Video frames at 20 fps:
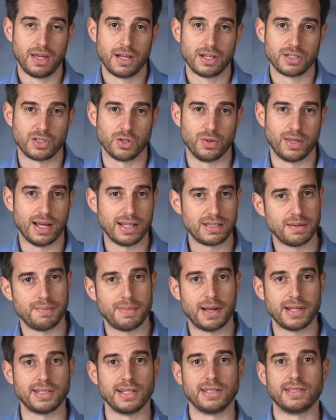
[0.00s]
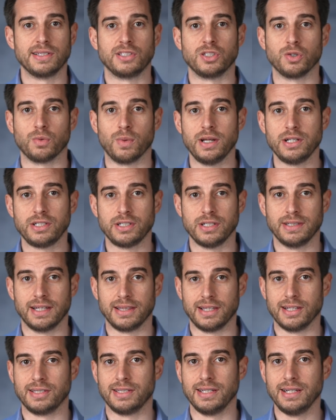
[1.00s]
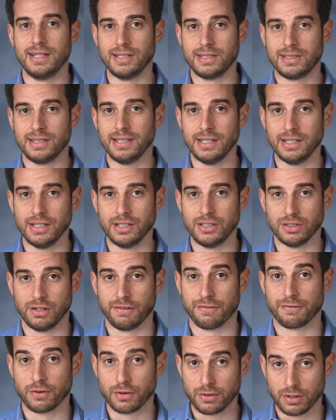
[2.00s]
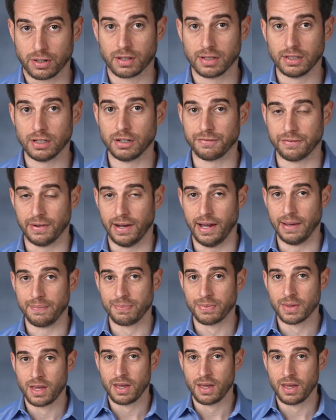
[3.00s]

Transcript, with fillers: So that's a messy situation that the CDC should further clarify.